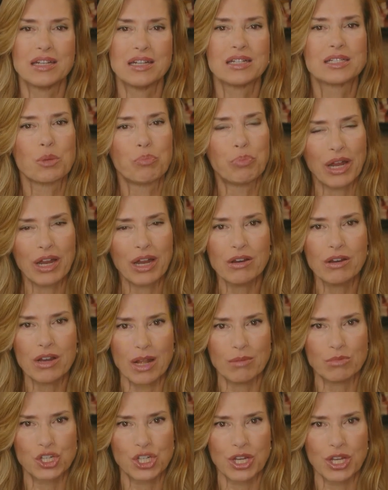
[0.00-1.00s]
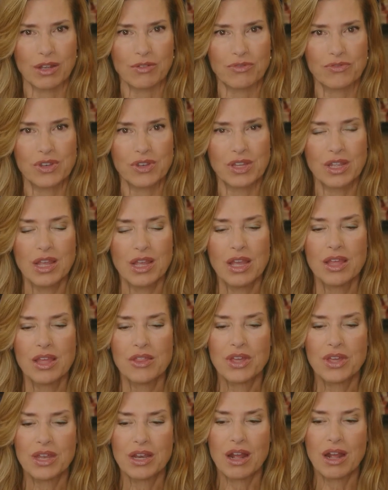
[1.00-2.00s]
It's a paradigm shift
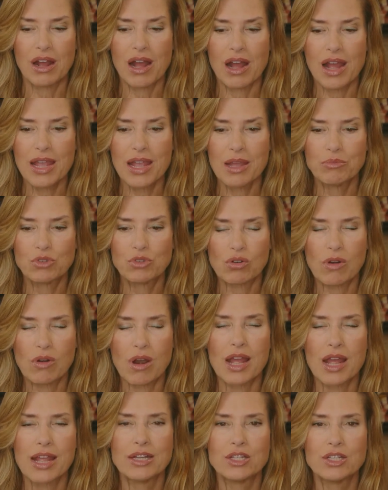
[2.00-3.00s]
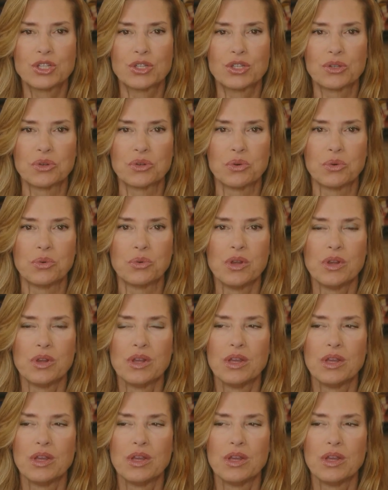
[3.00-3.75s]
that I am trying to